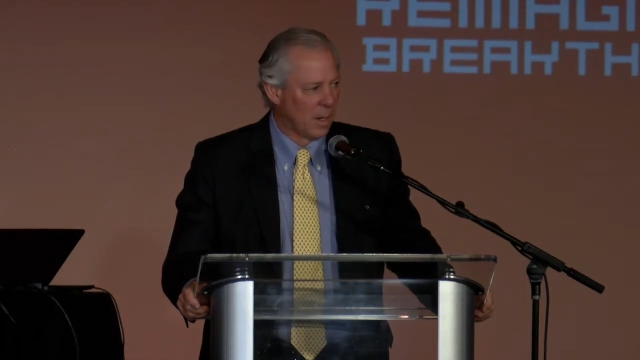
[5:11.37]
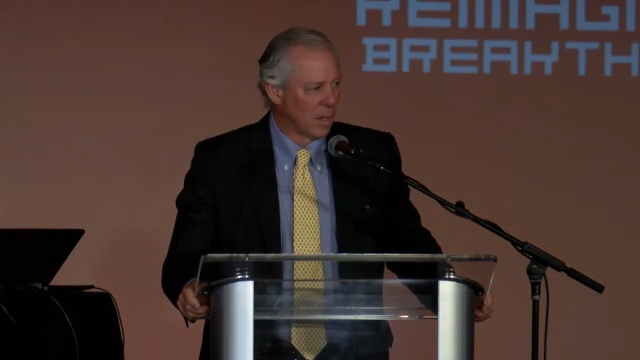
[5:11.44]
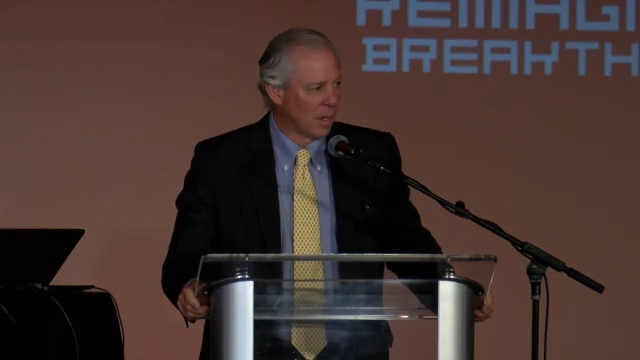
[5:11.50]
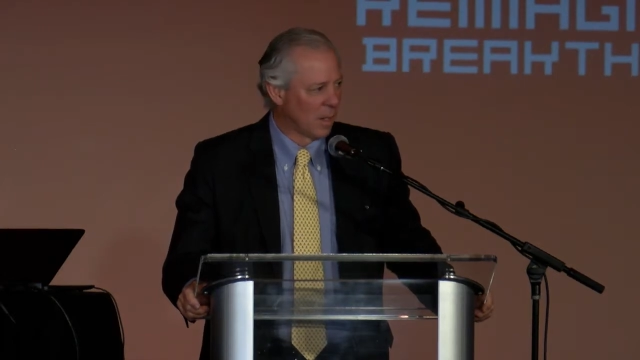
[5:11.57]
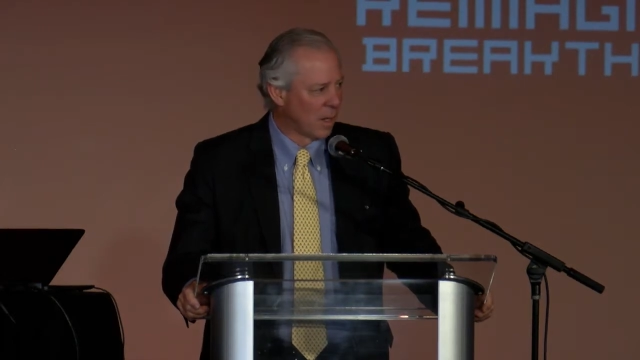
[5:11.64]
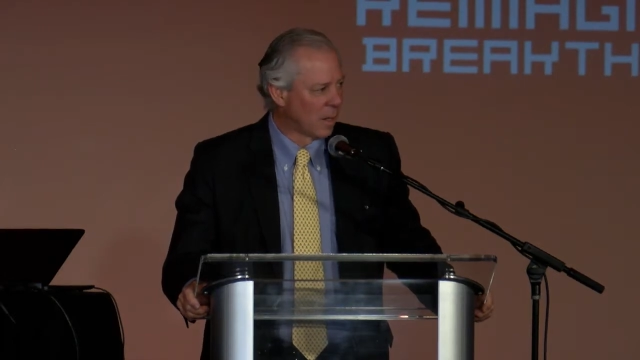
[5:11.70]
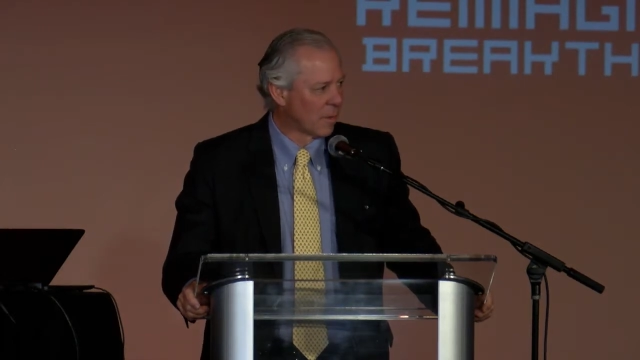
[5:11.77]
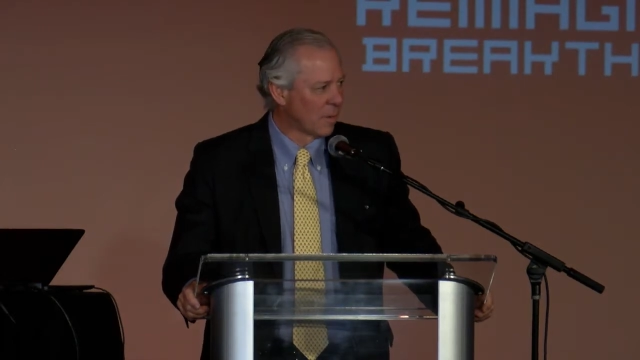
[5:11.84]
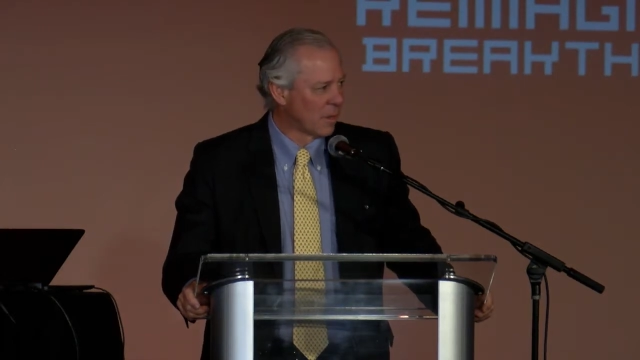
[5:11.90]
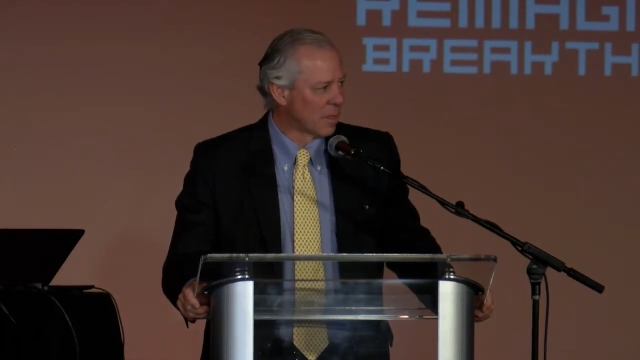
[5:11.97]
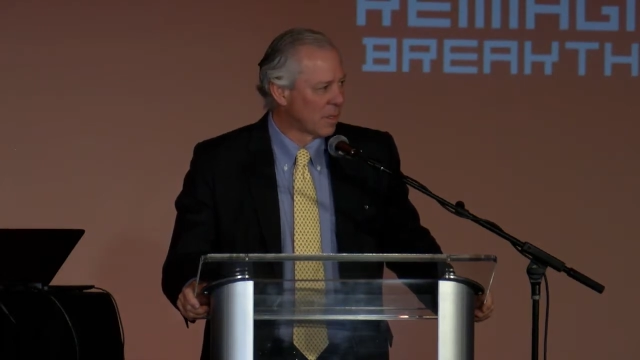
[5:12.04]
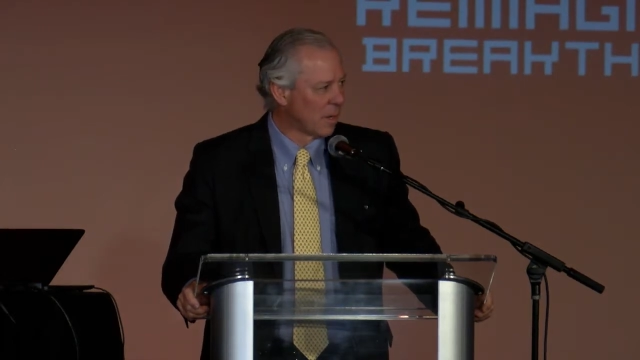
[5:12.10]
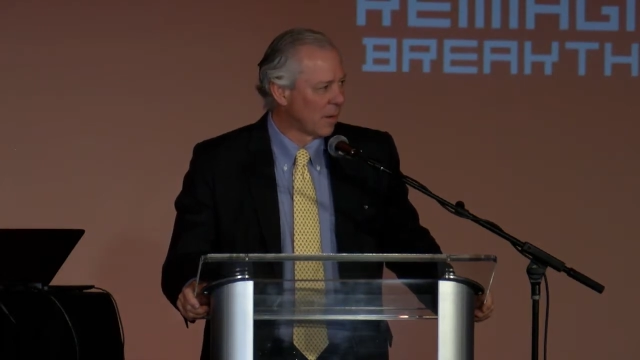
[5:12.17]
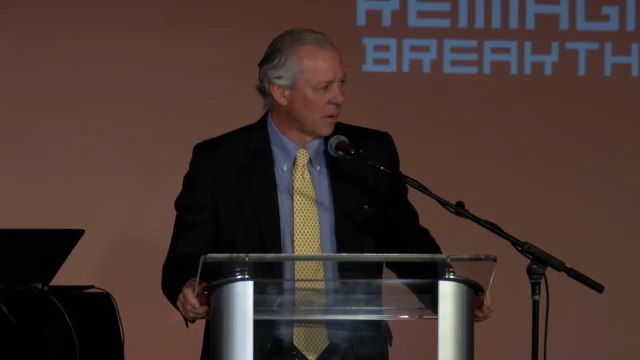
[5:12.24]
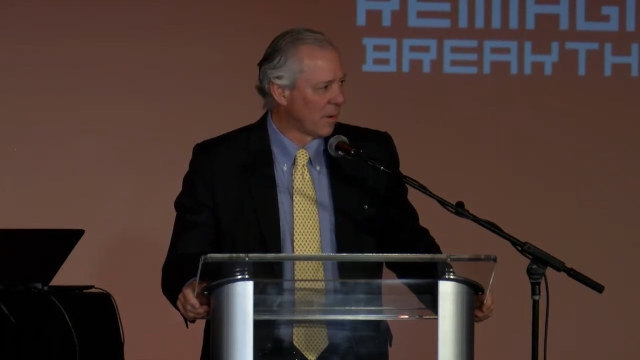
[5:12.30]
Lundgren
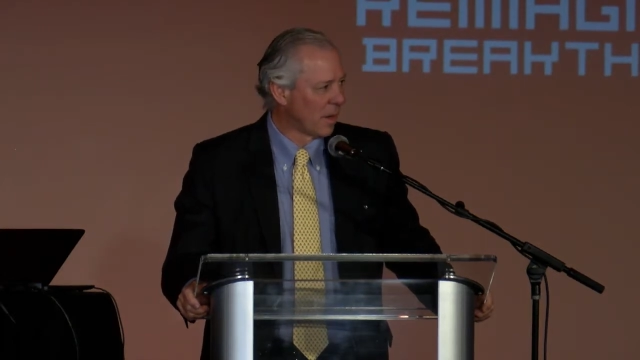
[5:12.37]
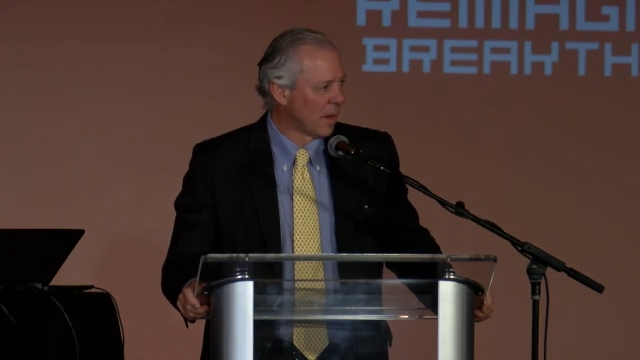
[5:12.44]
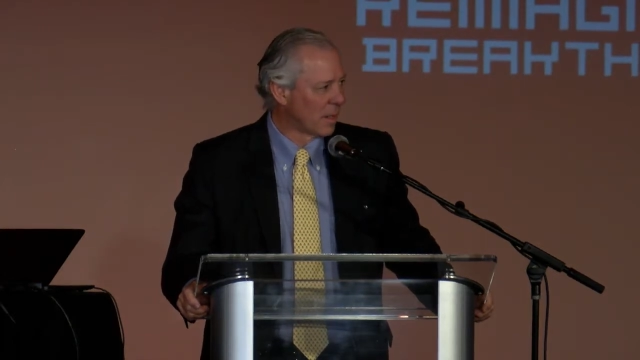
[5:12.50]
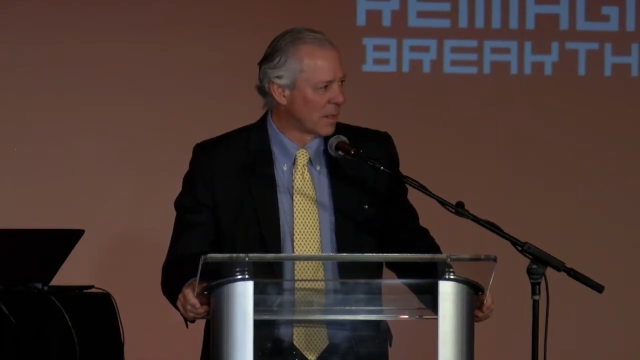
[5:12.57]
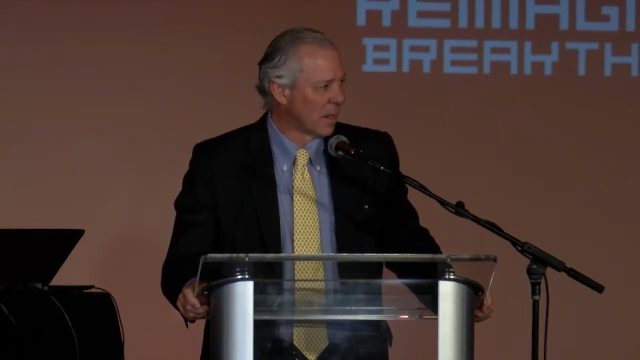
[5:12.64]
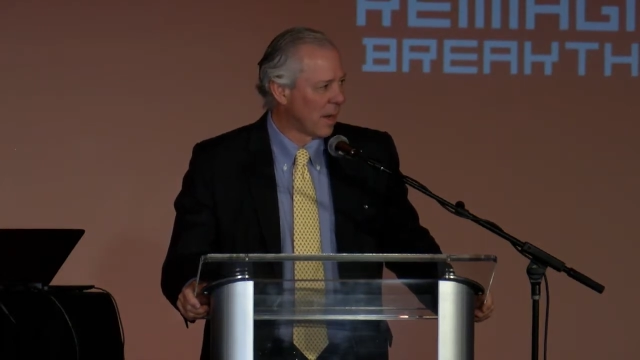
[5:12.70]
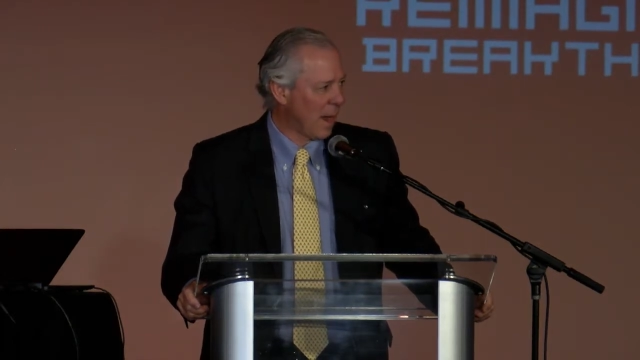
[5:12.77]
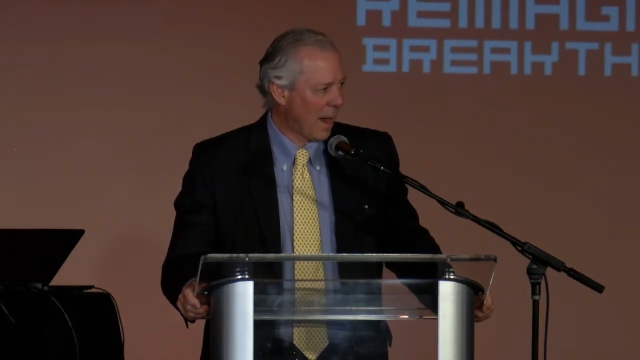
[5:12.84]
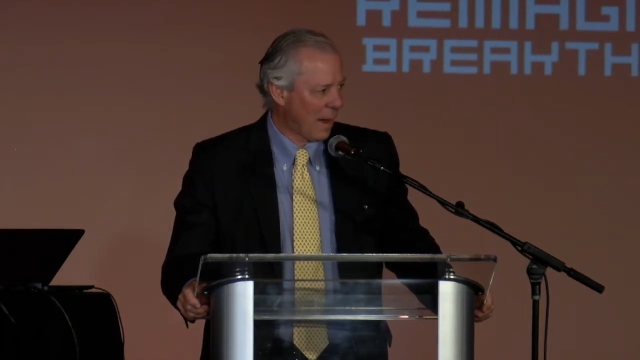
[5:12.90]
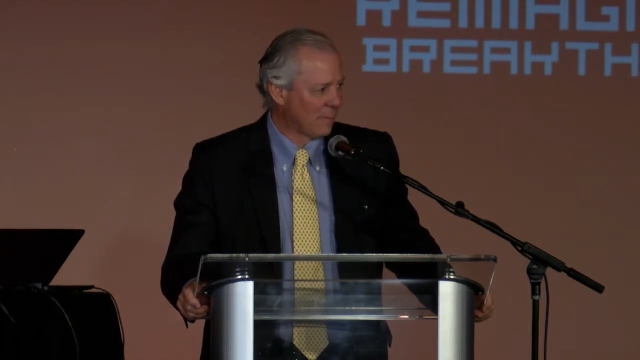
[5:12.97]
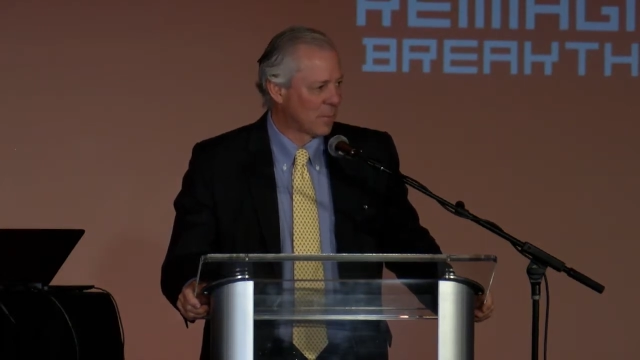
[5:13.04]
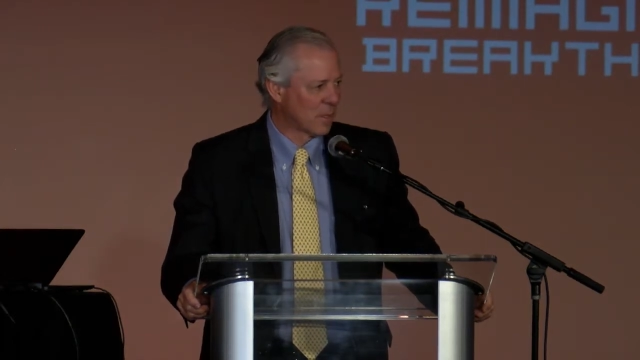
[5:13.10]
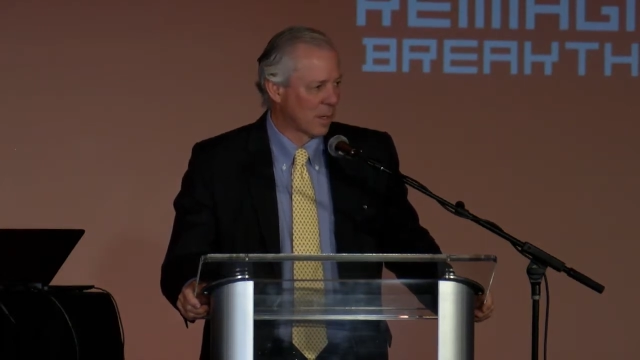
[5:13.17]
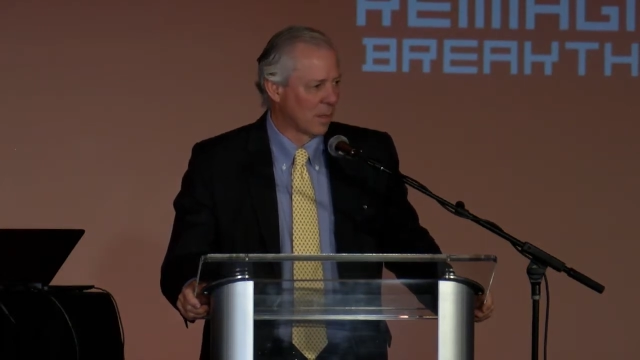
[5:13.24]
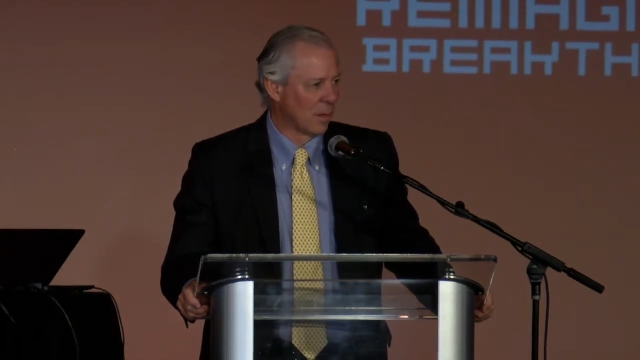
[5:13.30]
Center is
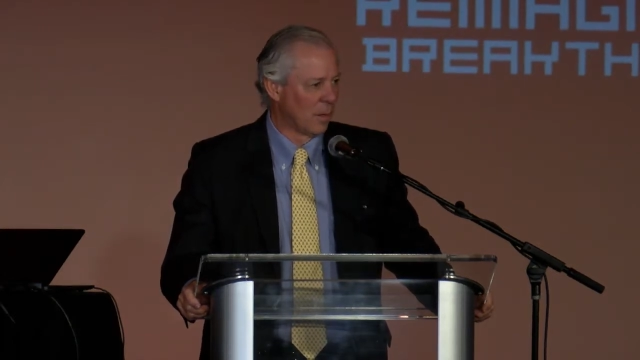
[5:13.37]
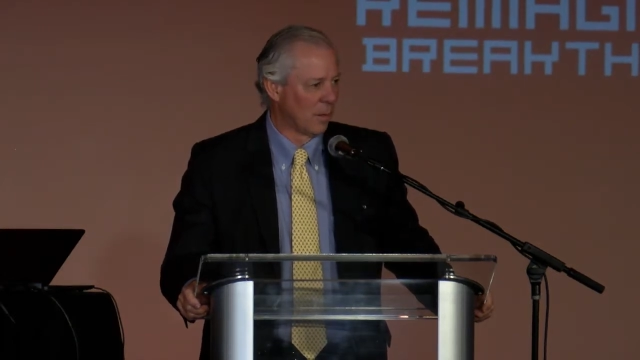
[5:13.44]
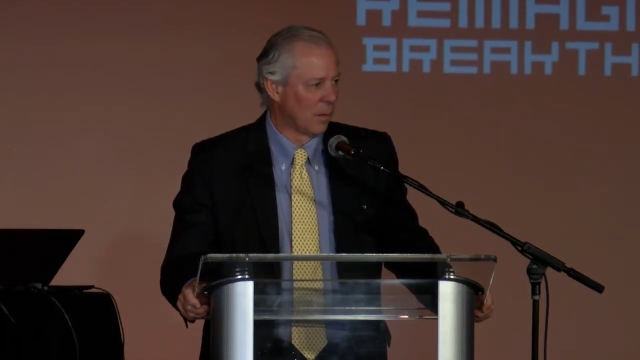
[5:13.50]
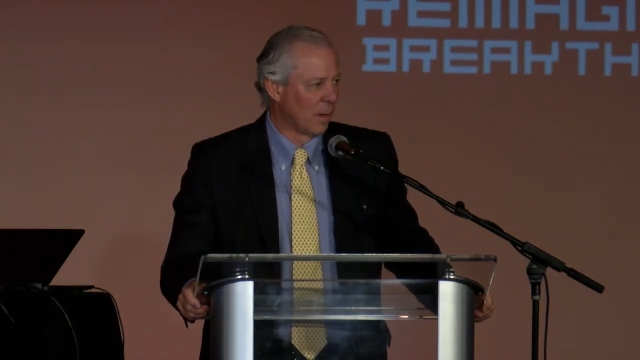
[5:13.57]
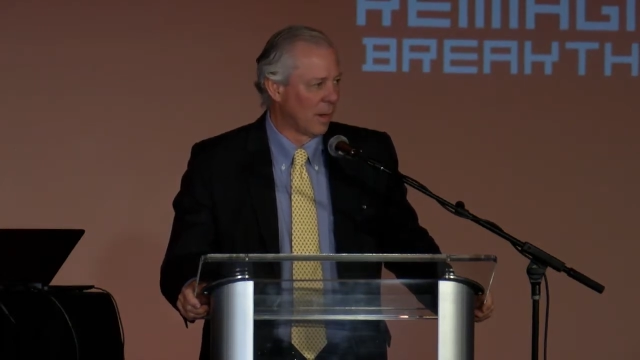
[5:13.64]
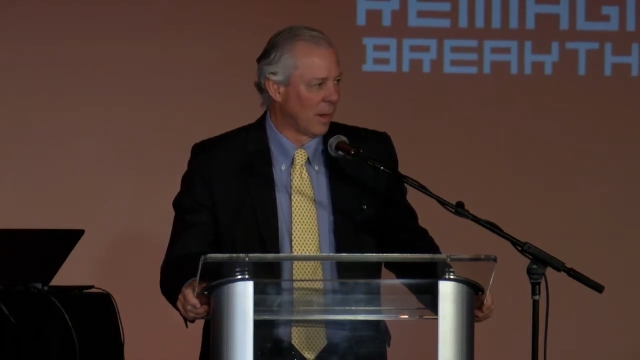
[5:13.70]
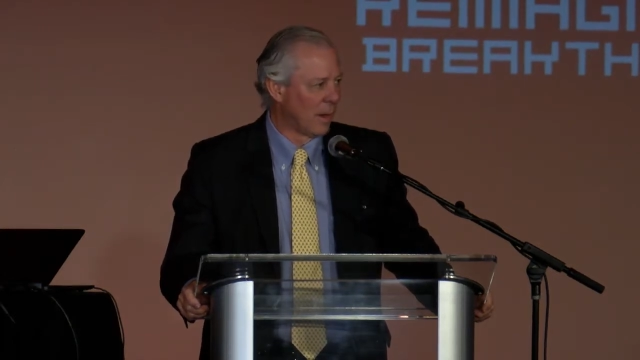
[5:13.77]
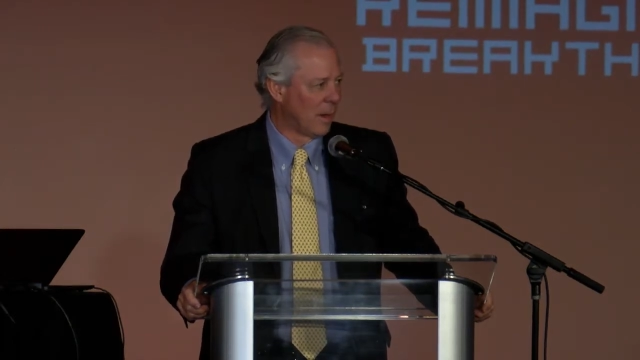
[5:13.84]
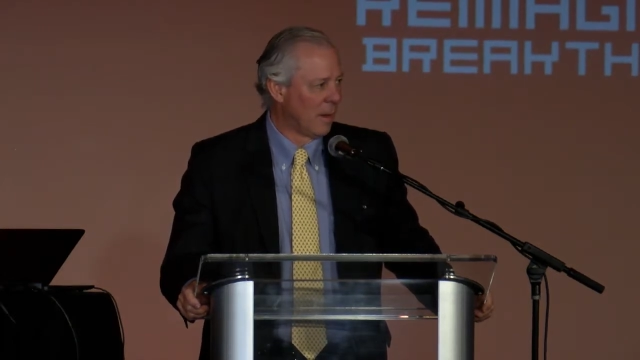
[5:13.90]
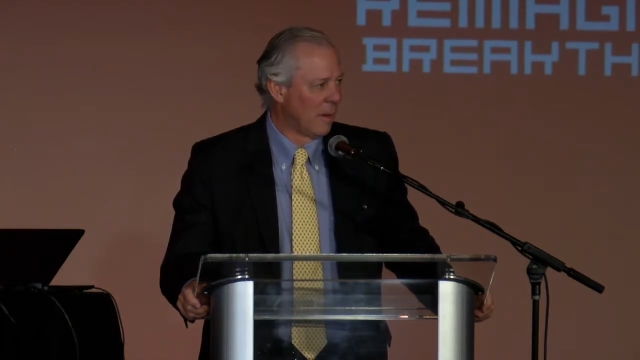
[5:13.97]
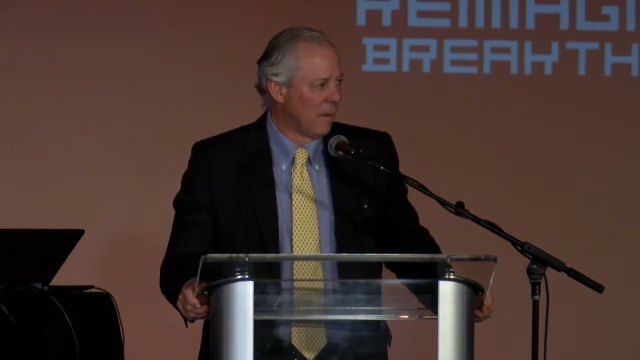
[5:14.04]
absolutely